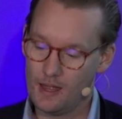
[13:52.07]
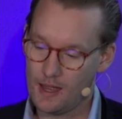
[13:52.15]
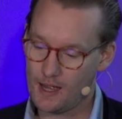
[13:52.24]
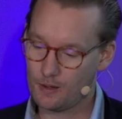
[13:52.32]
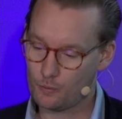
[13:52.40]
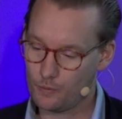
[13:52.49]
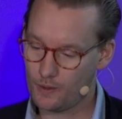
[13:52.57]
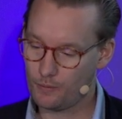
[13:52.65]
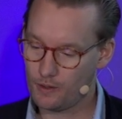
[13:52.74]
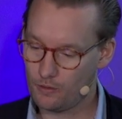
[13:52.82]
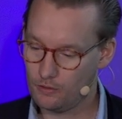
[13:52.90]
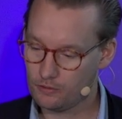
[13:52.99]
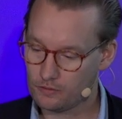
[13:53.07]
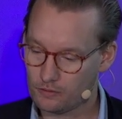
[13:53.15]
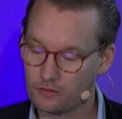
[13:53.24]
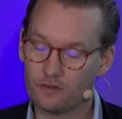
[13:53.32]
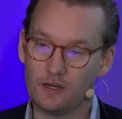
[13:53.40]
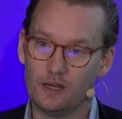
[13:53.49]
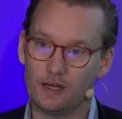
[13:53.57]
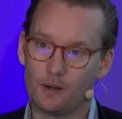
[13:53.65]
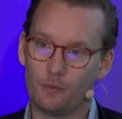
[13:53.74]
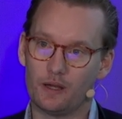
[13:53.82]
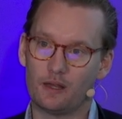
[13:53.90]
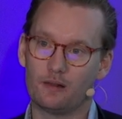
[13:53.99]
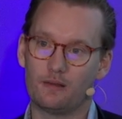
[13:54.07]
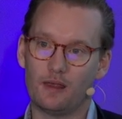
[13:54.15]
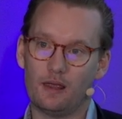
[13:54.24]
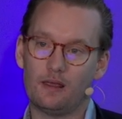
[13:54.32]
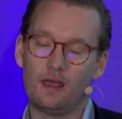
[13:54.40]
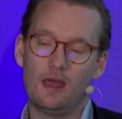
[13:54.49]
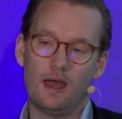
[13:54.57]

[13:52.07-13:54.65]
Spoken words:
and where we also see that we can take